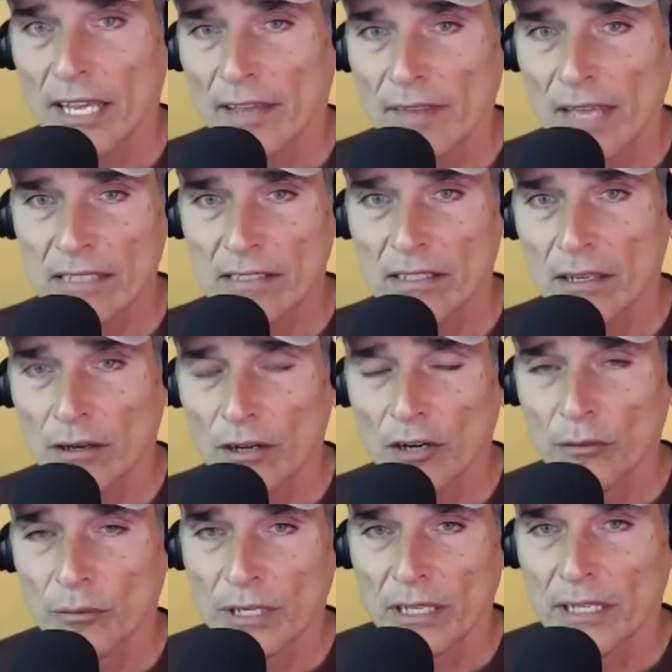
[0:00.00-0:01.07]
and that's a, a
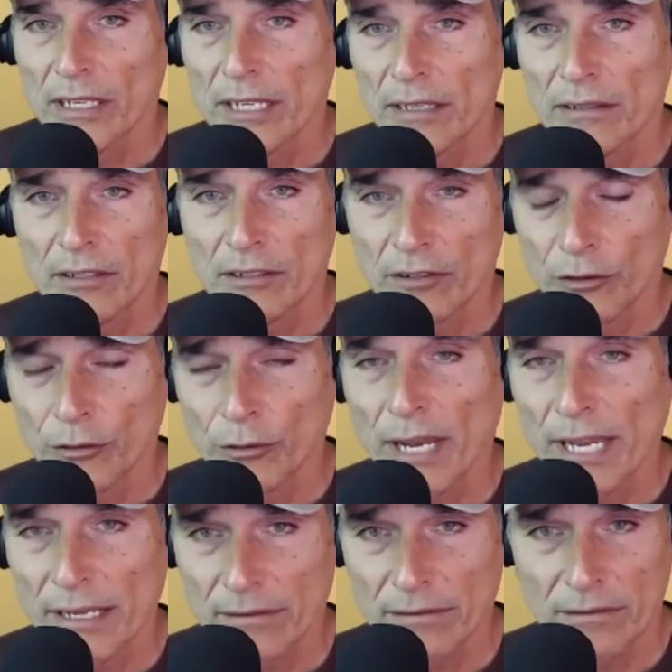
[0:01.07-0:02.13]
really
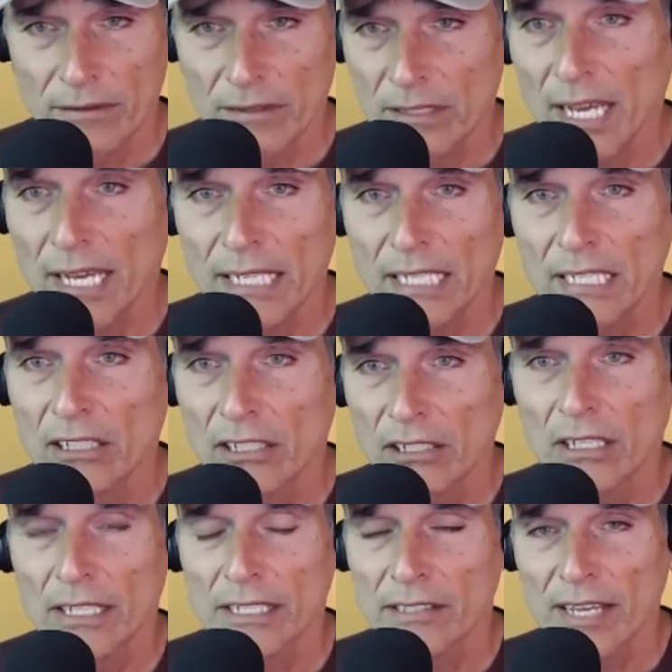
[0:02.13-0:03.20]
great tiny
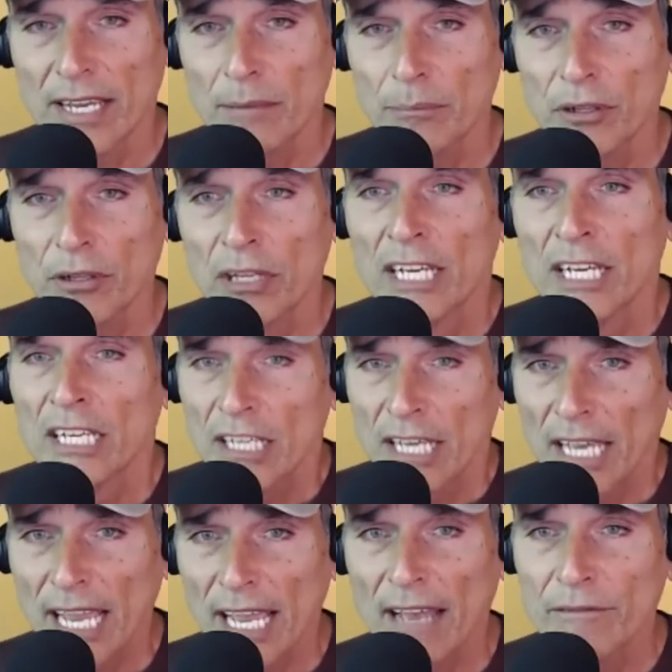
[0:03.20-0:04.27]
little example.
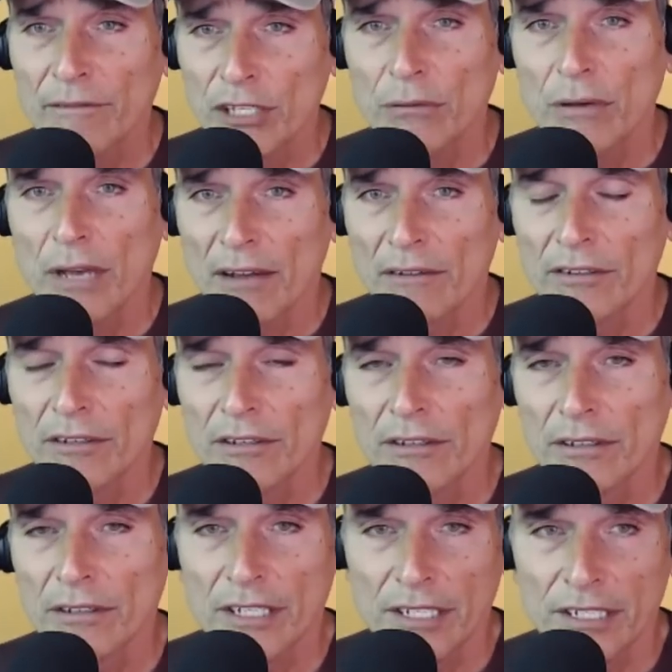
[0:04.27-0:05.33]
Have you
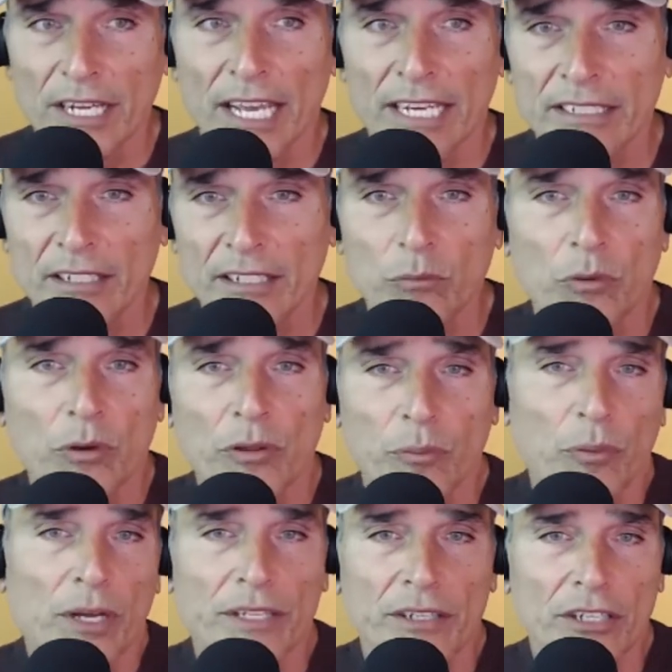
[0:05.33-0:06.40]
ever connected with
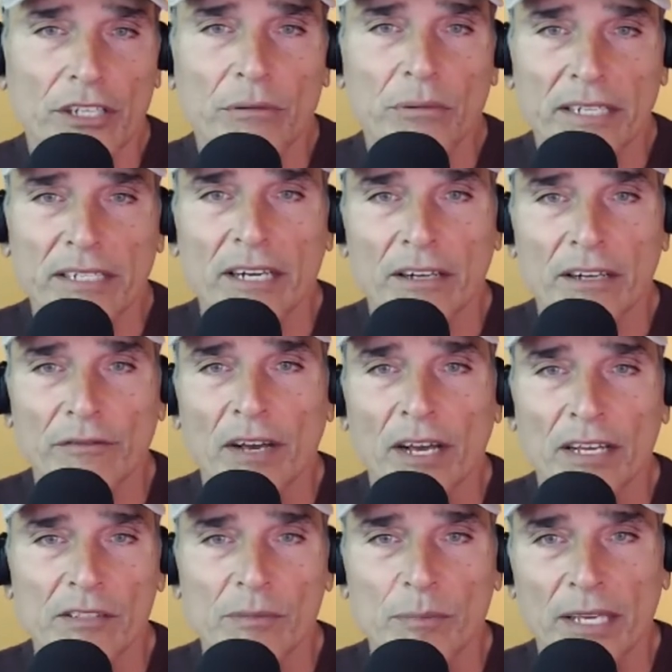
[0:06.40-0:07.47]
what you
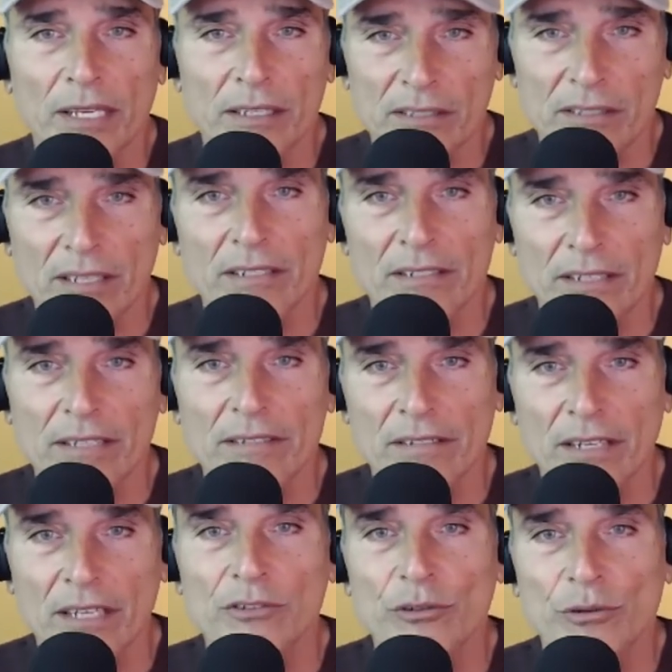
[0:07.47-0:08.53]
identify as being a sixteenth
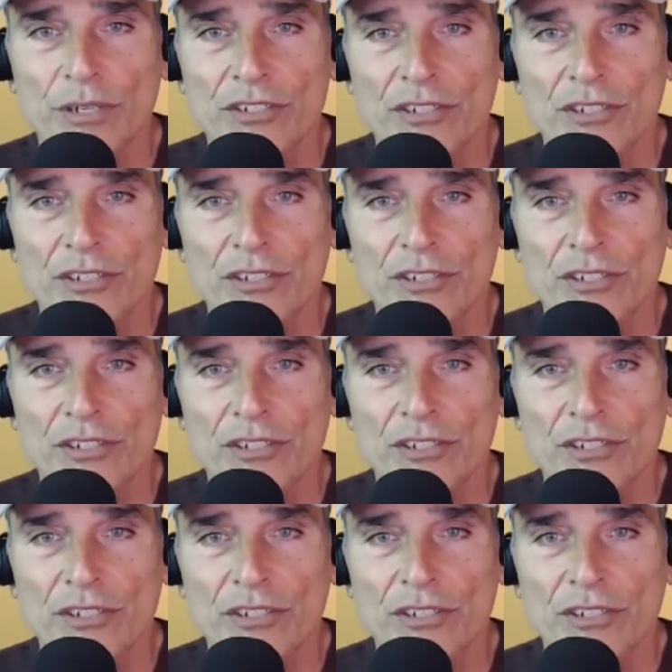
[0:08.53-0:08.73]
century